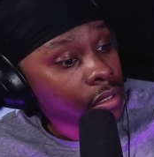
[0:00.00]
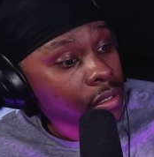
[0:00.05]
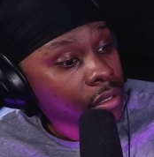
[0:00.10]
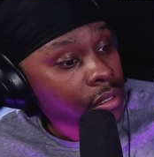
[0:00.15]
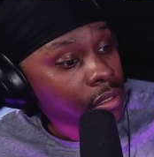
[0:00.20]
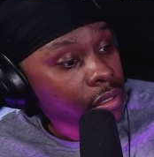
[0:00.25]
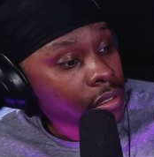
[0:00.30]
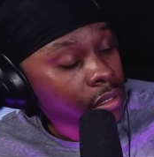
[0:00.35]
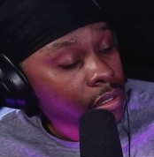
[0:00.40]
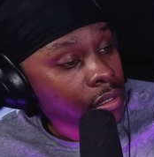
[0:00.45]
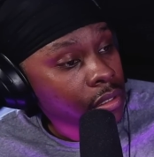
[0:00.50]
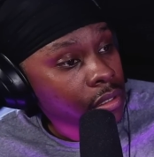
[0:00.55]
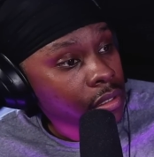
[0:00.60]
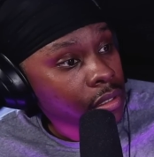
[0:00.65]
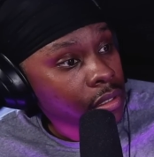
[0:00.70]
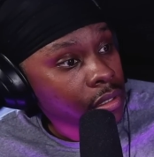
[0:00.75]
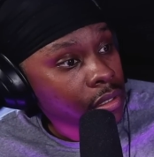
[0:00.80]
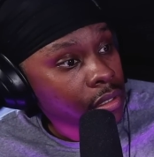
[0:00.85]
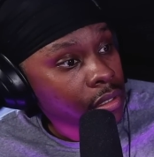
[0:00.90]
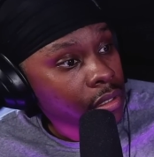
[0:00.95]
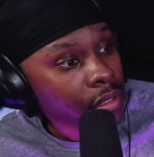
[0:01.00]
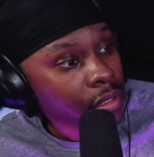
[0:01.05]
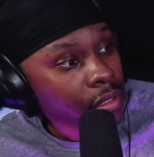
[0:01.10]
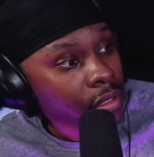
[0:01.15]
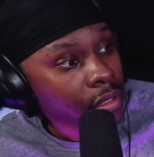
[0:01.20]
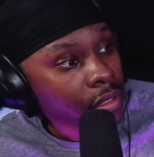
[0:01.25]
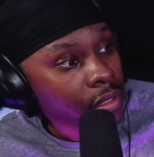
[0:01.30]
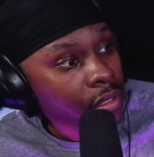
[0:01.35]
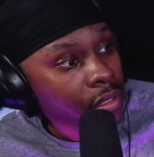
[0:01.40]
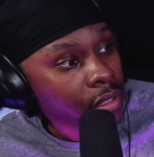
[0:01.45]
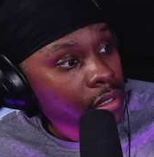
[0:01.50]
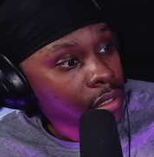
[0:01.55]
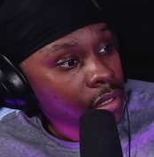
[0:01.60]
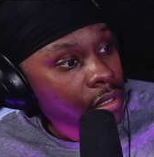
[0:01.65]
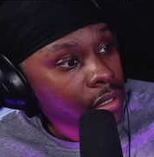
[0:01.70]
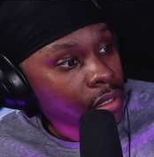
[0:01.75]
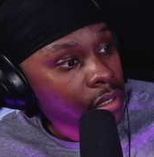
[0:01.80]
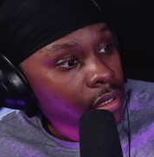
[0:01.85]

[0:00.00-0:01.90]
Nothing is said.